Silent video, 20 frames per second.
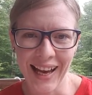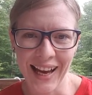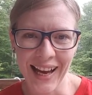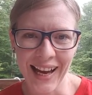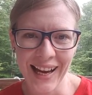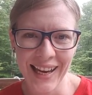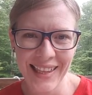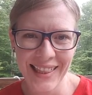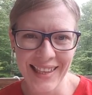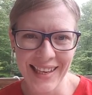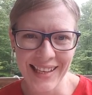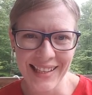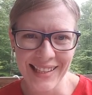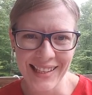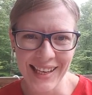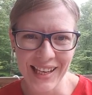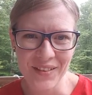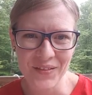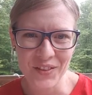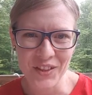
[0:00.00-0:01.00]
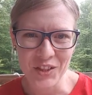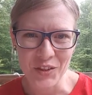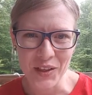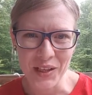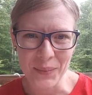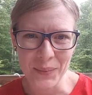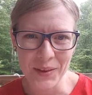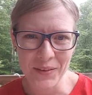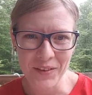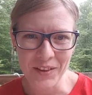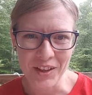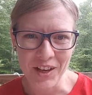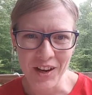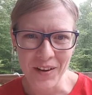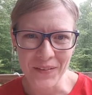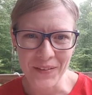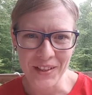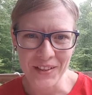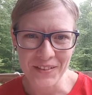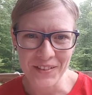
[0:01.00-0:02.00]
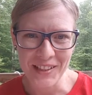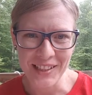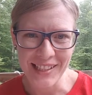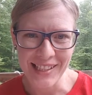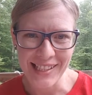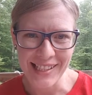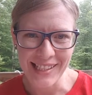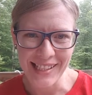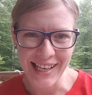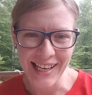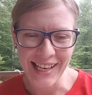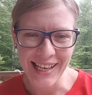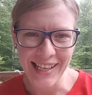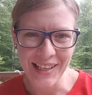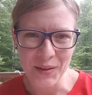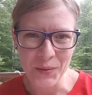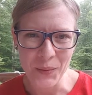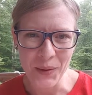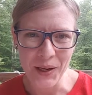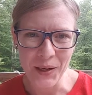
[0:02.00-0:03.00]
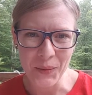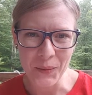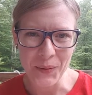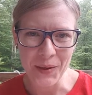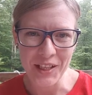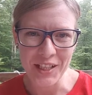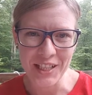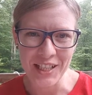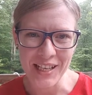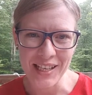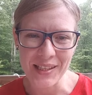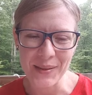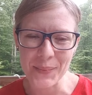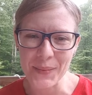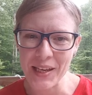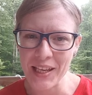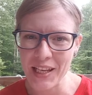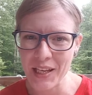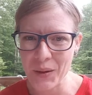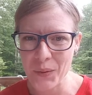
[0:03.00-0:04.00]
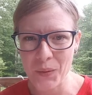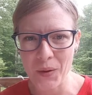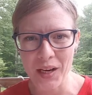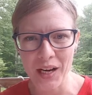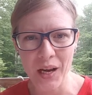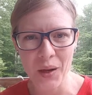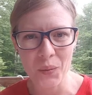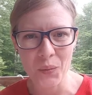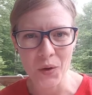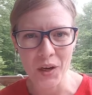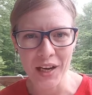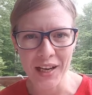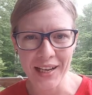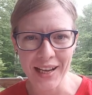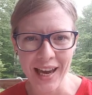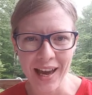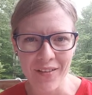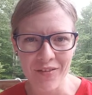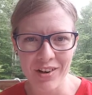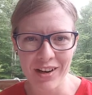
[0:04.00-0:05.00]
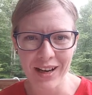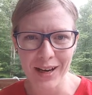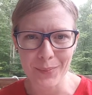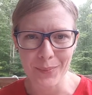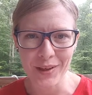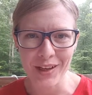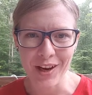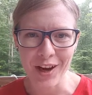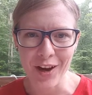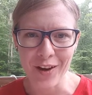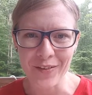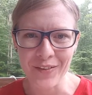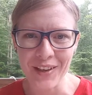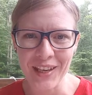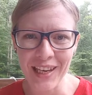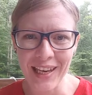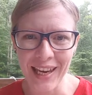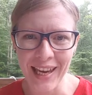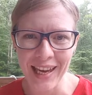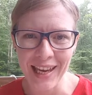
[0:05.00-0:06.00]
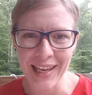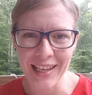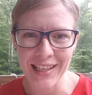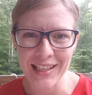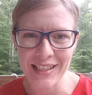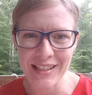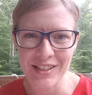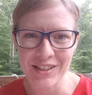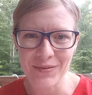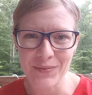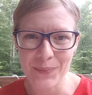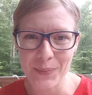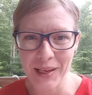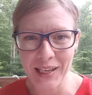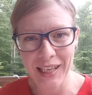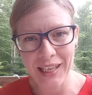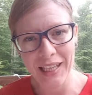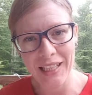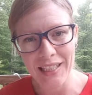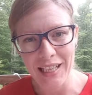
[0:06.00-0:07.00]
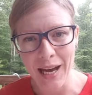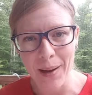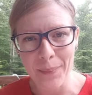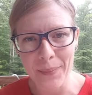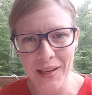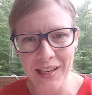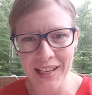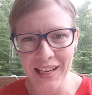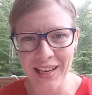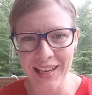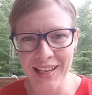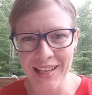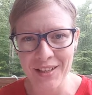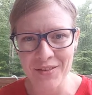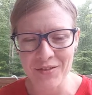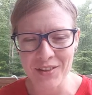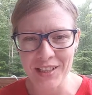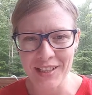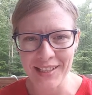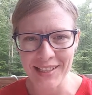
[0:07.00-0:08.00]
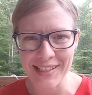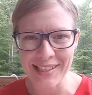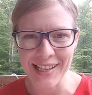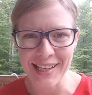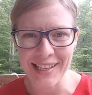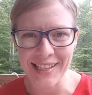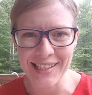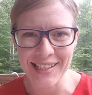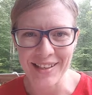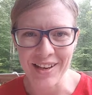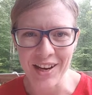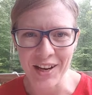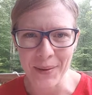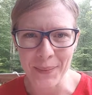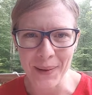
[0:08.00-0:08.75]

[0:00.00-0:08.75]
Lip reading: Hi, thanks again for joining me for Coffee and Real Estate, where we're just meeting one-on-one, having a cup of coffee, and picking a topic in real estate to talk